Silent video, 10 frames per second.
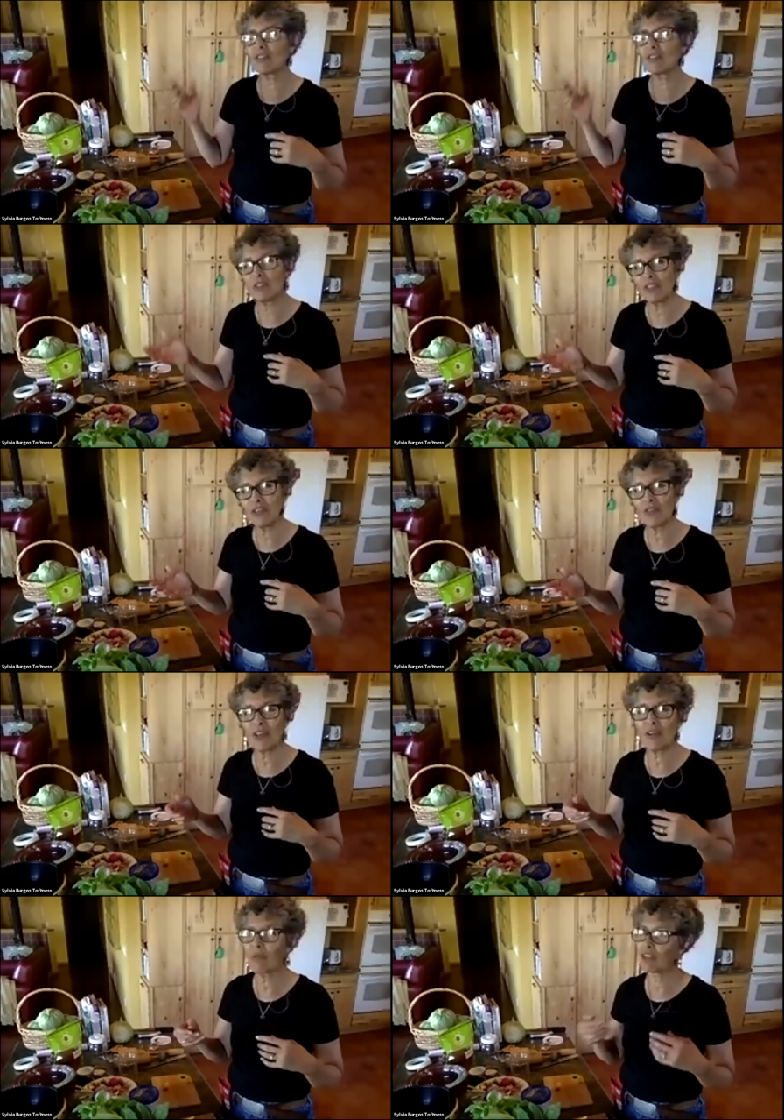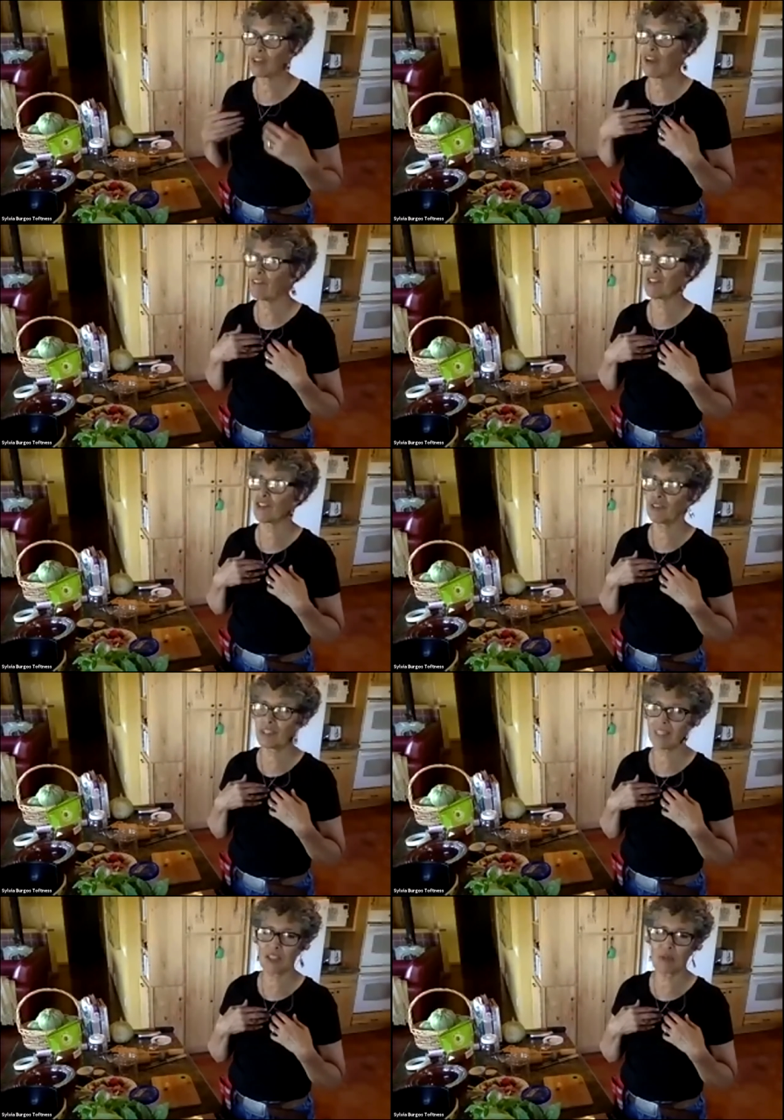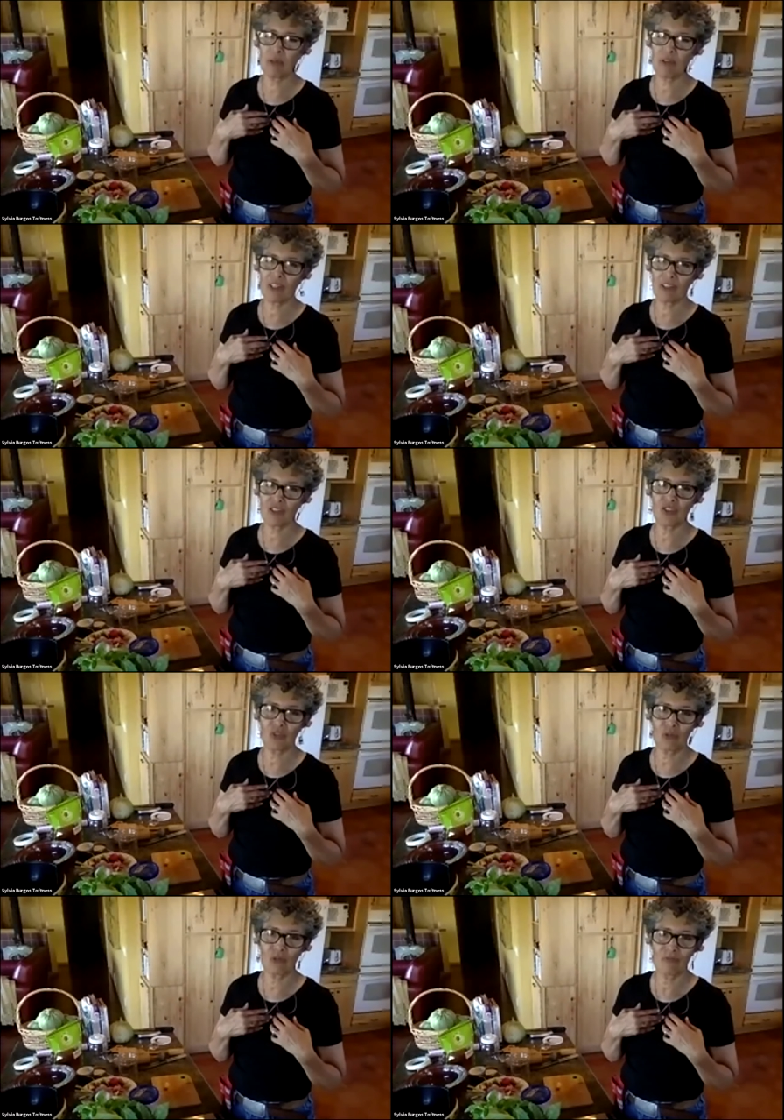a failure there, which I've certainly experienced too.